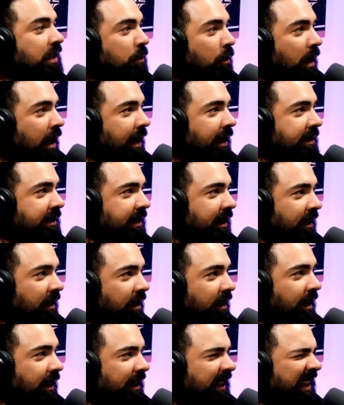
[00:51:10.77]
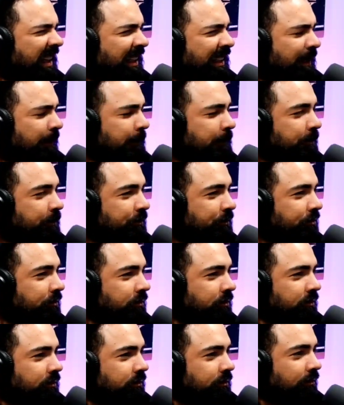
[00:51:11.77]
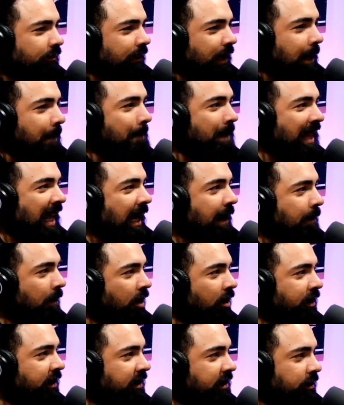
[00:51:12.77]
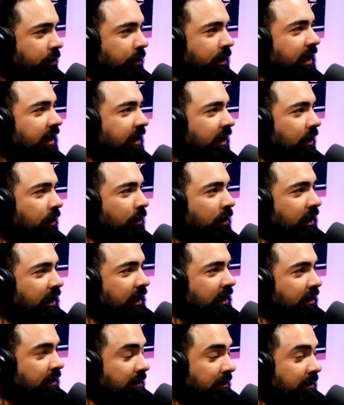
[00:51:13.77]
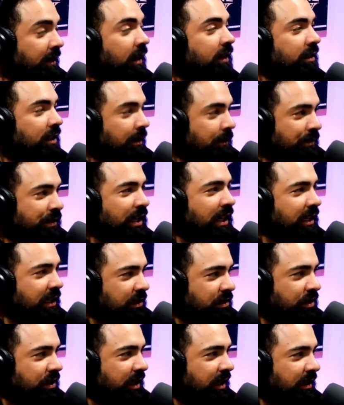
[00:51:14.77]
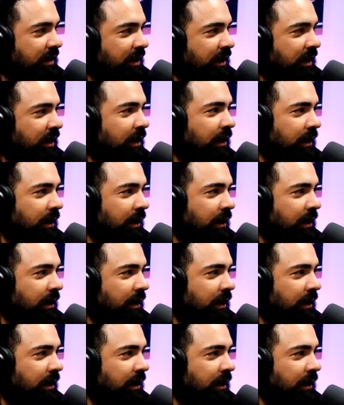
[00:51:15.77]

that's why it's like, all right, like black markets create like really fucked up shady shit